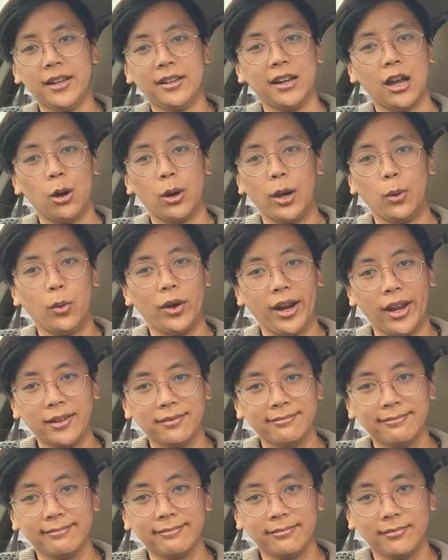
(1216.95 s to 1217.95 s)
No, I wouldn't.
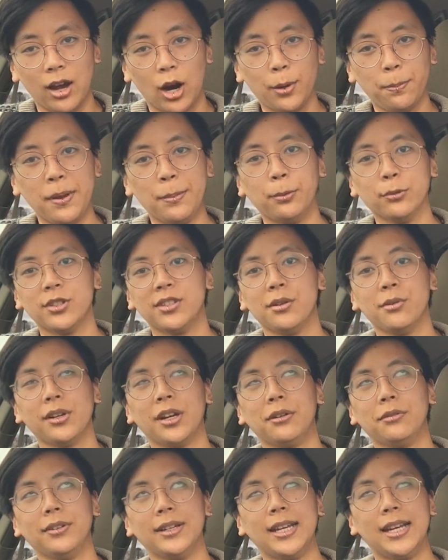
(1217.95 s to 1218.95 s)
Are people still going
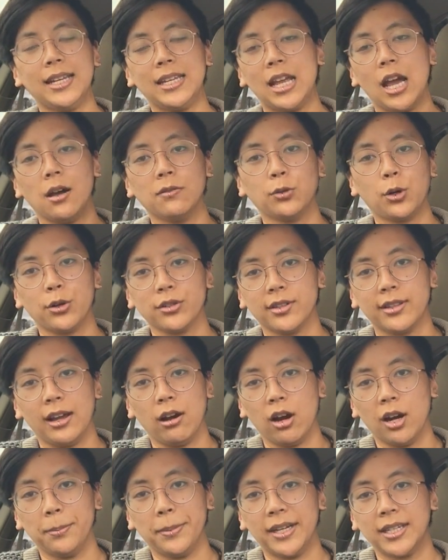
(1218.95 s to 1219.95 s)
to read it? Yeah, of course they
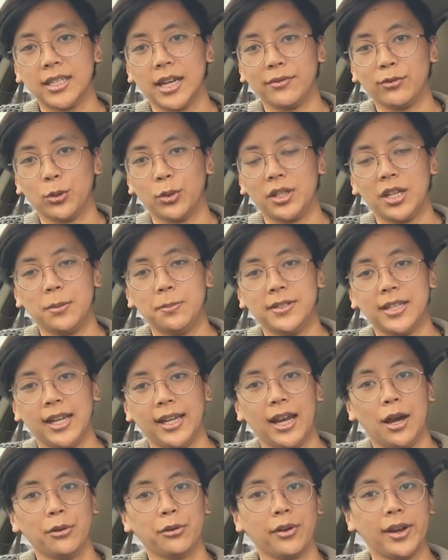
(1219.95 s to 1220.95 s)
are, because everyone keeps saying
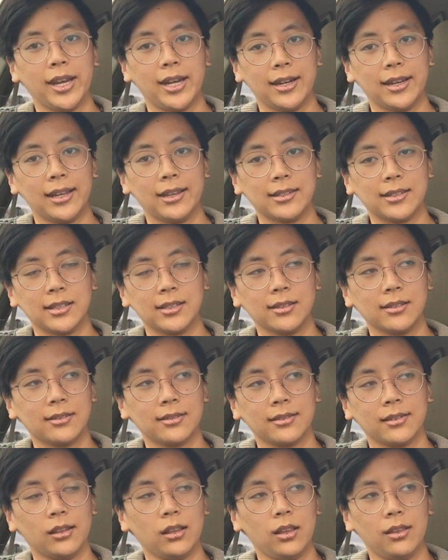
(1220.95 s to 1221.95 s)
how great it is. And
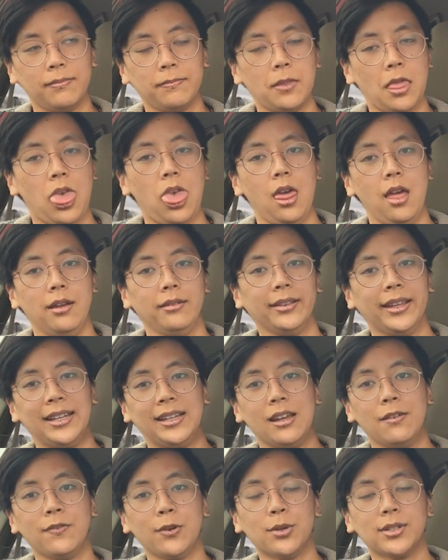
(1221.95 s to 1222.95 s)
it's, like,
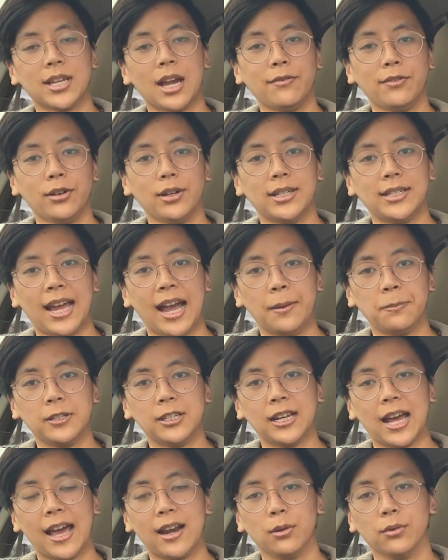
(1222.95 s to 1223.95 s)
if it was ever
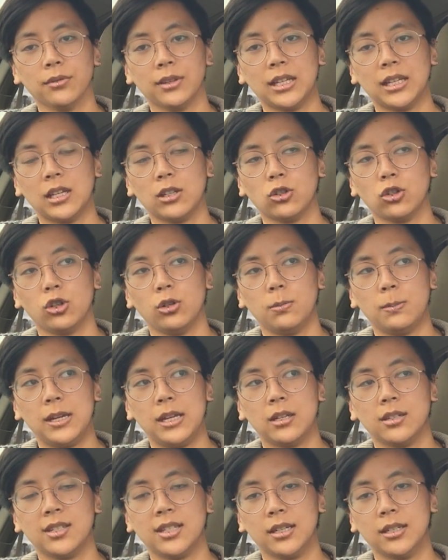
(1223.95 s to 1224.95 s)
adapted, I don't think it should be
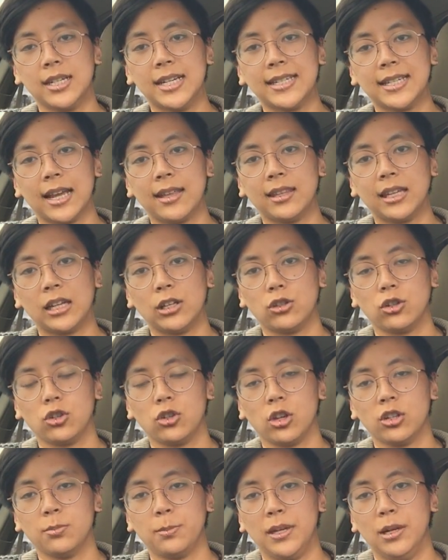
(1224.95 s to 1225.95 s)
a series. I think it should
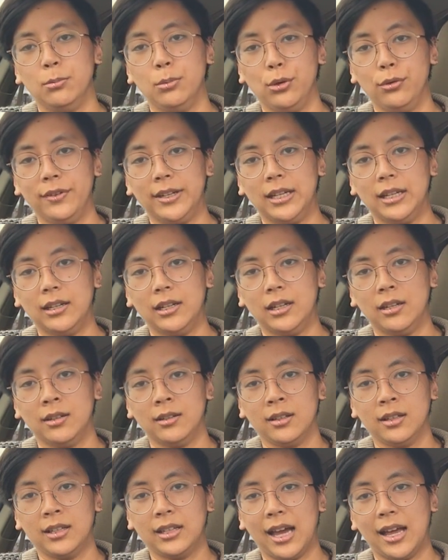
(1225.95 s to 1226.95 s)
just be a movie.
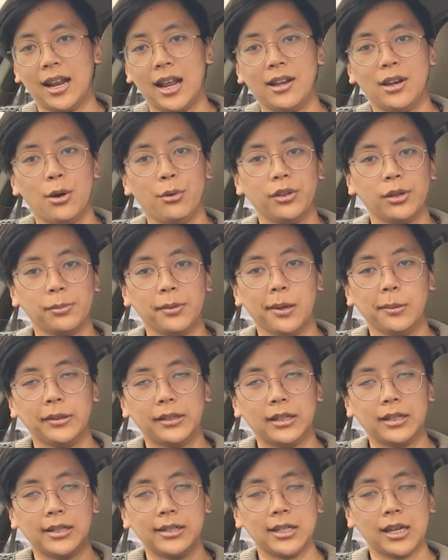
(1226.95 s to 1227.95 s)
And I know they're probably
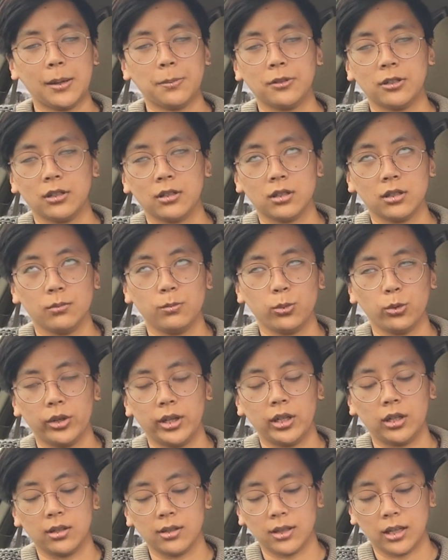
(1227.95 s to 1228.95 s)
going to adapt it at some
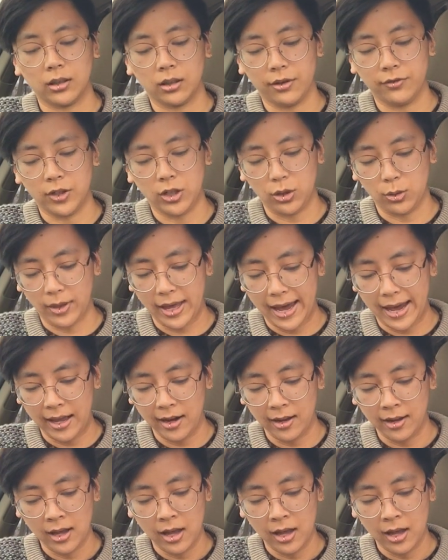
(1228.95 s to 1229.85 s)
point because they love to do that.